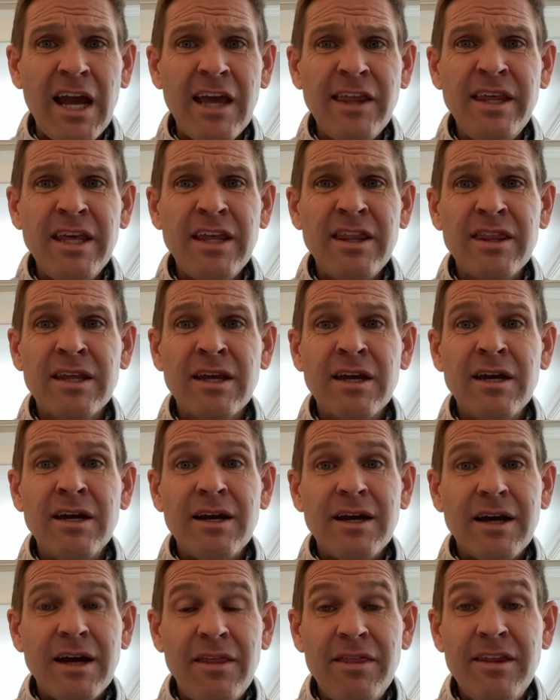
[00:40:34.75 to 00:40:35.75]
I think,
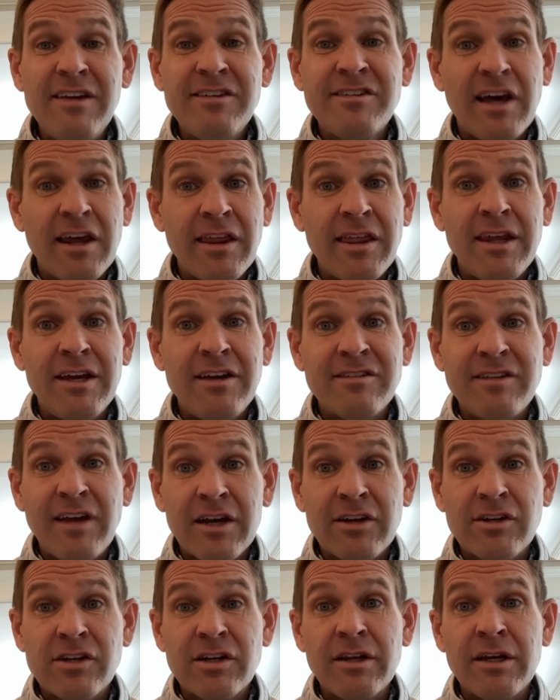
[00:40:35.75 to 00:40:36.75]
and this I think is
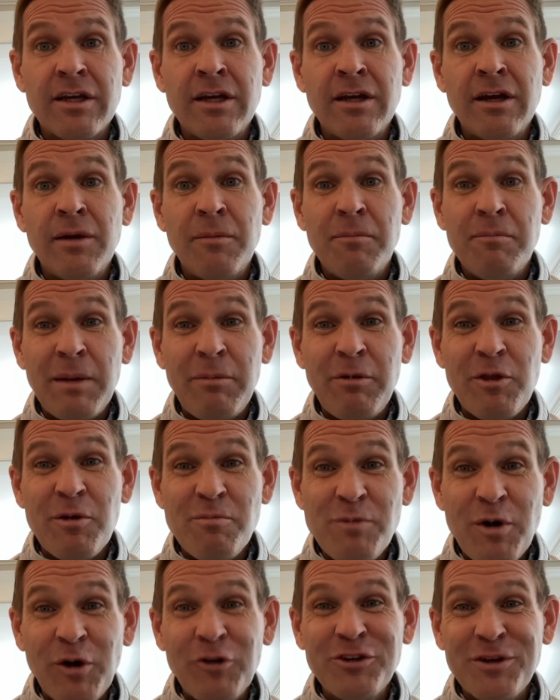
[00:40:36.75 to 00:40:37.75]
actually maybe
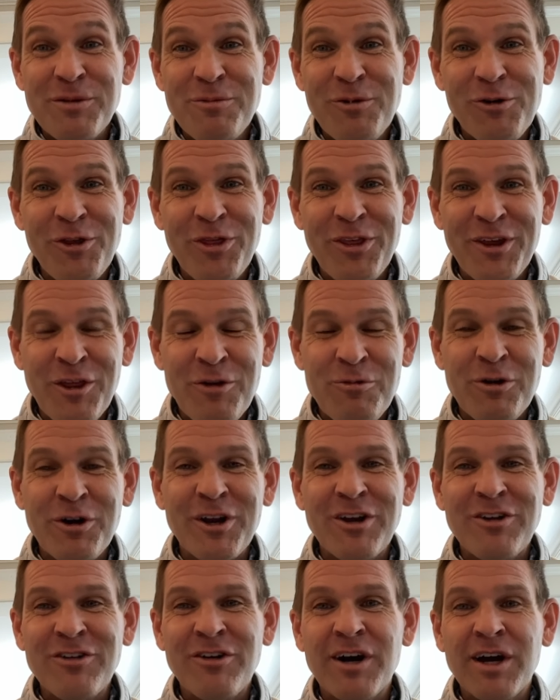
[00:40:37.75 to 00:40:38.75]
the most important thing that
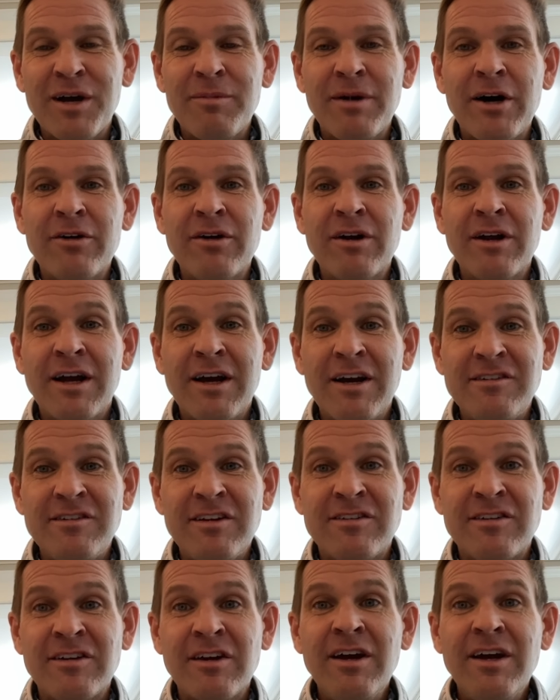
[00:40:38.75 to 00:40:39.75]
we're going to talk about
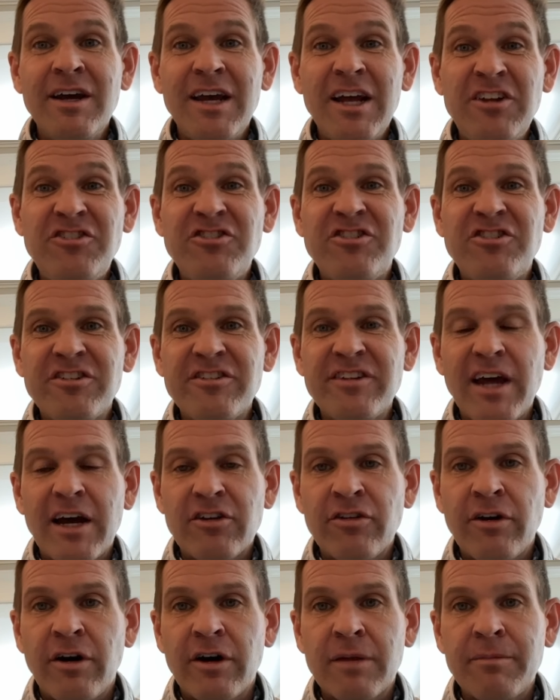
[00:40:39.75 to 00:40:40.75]
because it's just
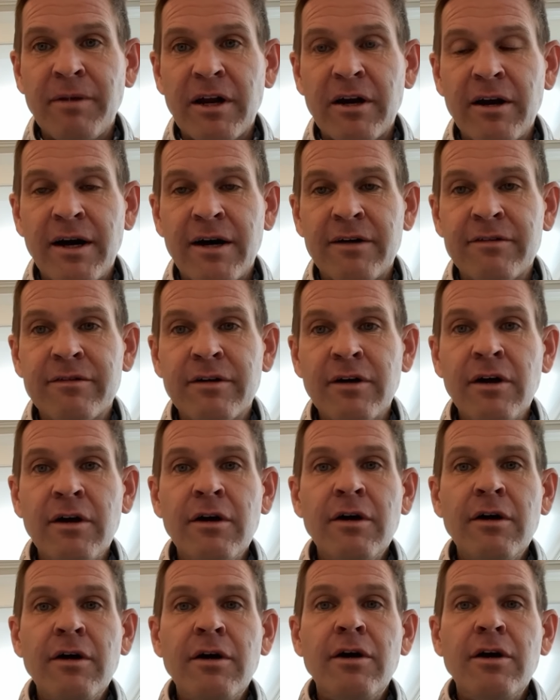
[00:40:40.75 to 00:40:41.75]
not talked about enough.
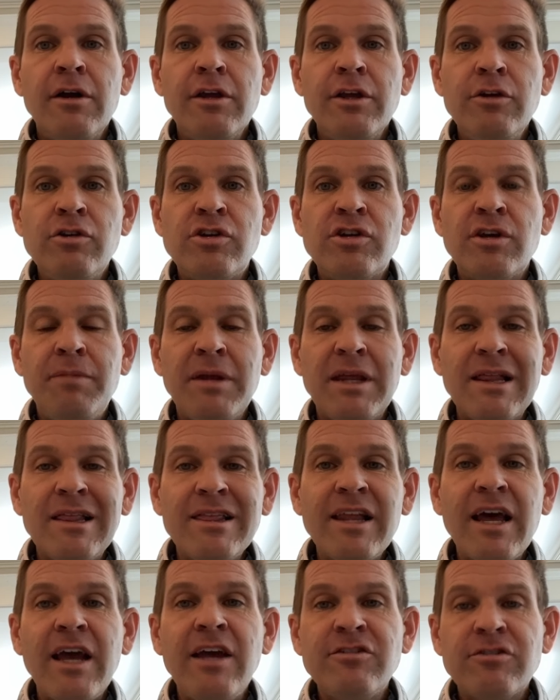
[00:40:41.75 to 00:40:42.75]
You should be
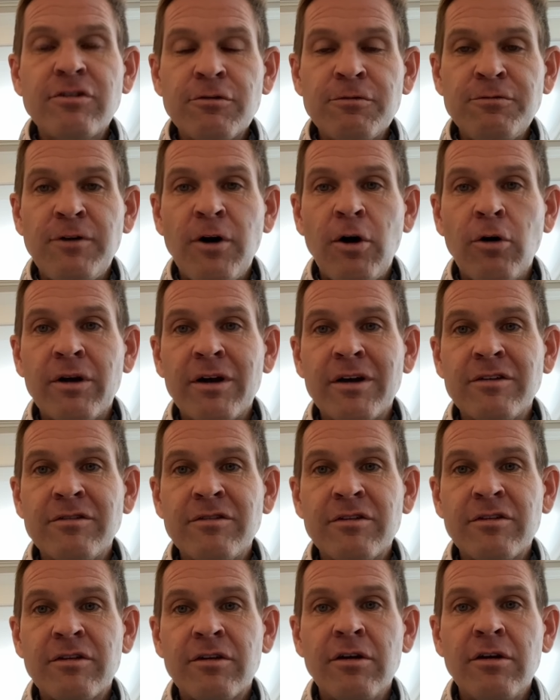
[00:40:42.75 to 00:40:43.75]
laser
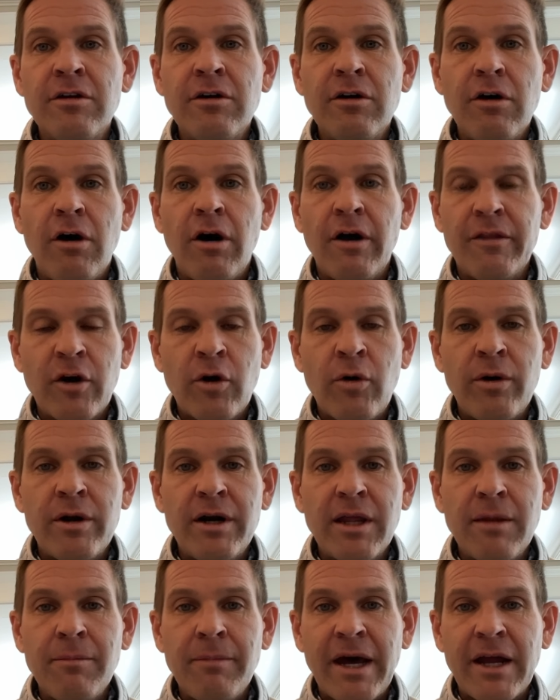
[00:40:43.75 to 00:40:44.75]
focused on
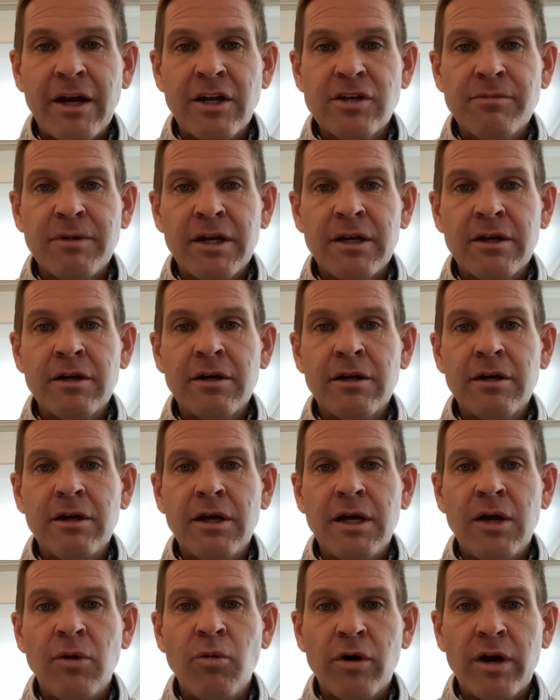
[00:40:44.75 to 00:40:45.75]
liquidity management
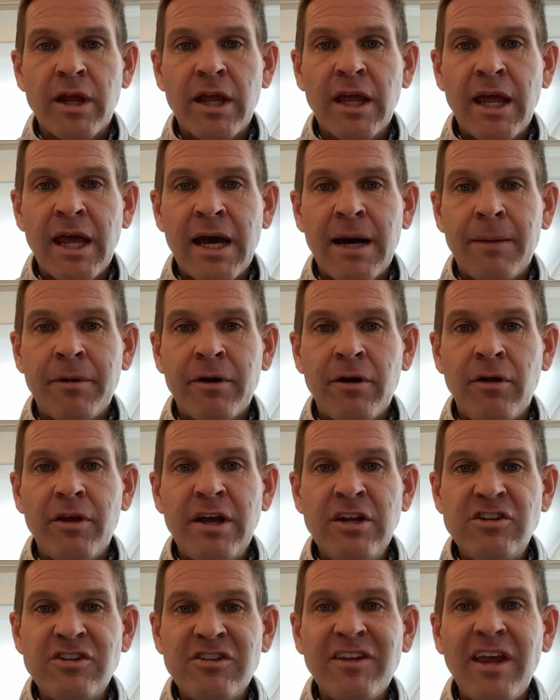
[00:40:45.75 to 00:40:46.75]
and working
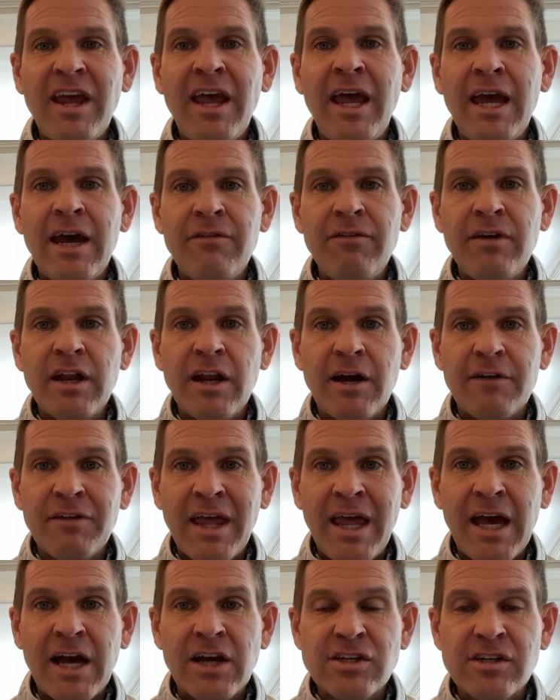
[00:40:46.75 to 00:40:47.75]
capital and just having
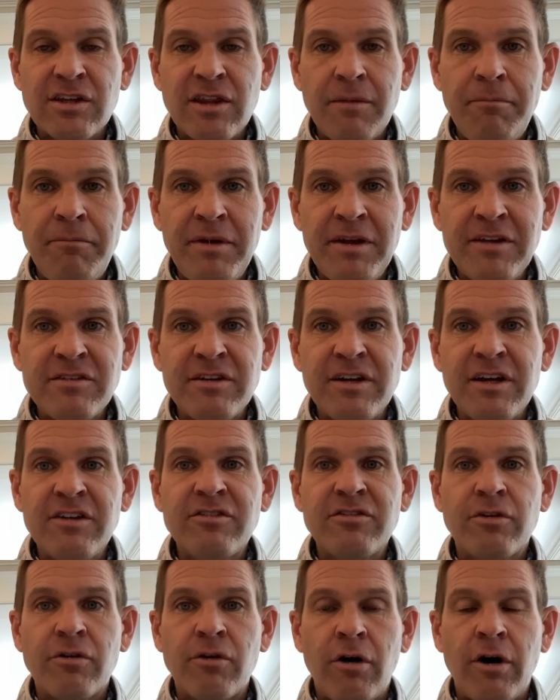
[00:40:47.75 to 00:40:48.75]
enough cash in the
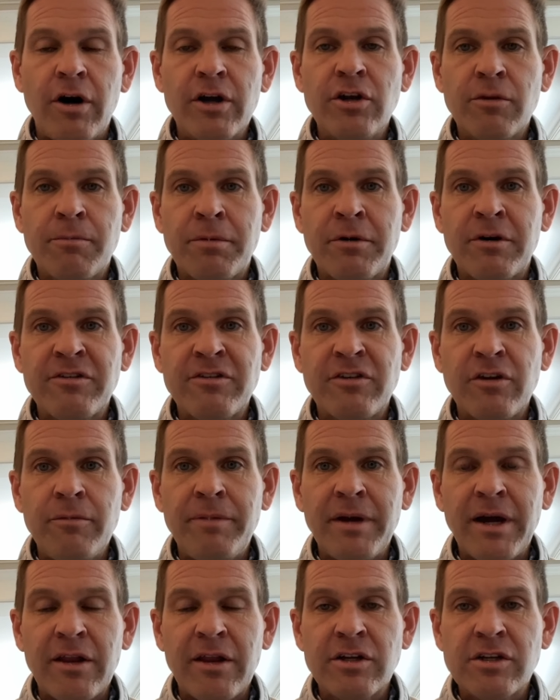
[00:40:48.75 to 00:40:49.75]
business or on your
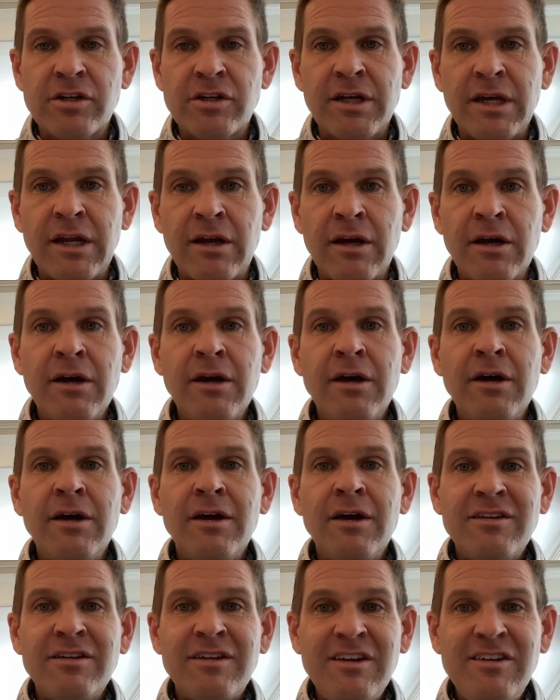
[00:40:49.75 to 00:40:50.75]
personal balance sheet
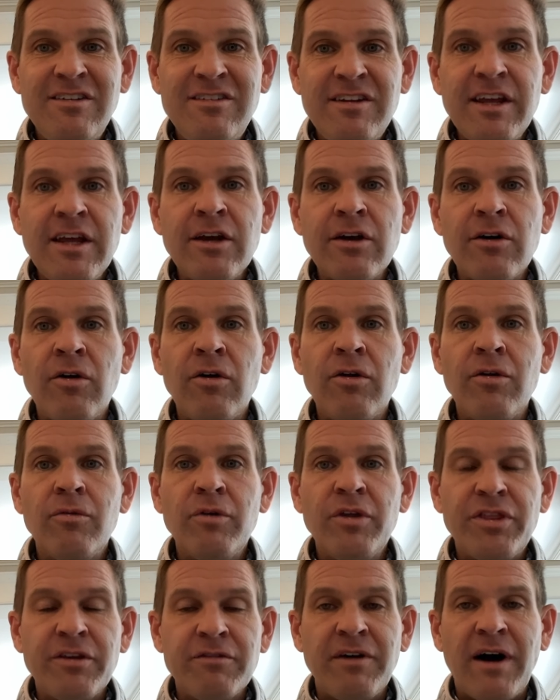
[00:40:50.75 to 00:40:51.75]
to deal
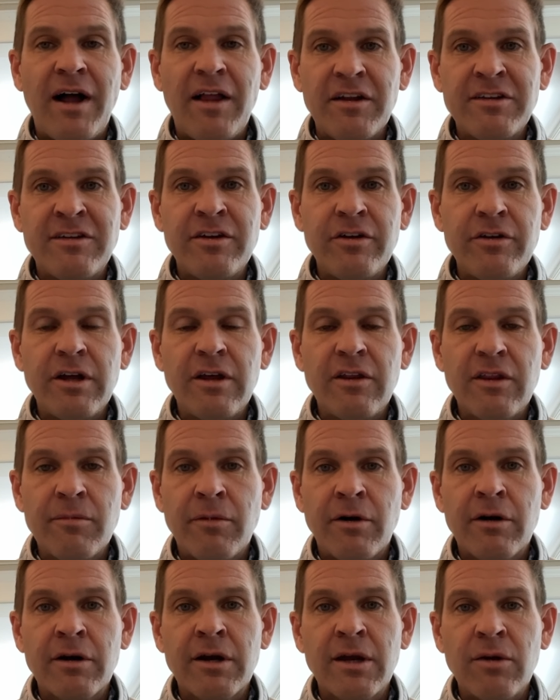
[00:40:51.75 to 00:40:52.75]
with the volatility in
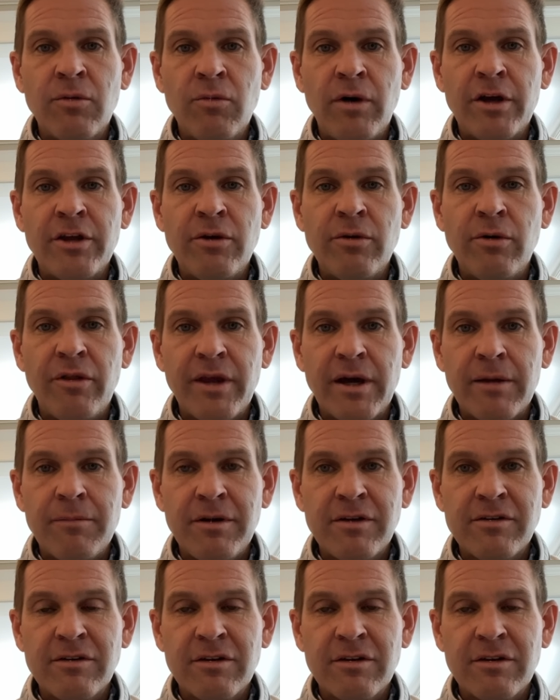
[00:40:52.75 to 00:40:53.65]
the market while you own that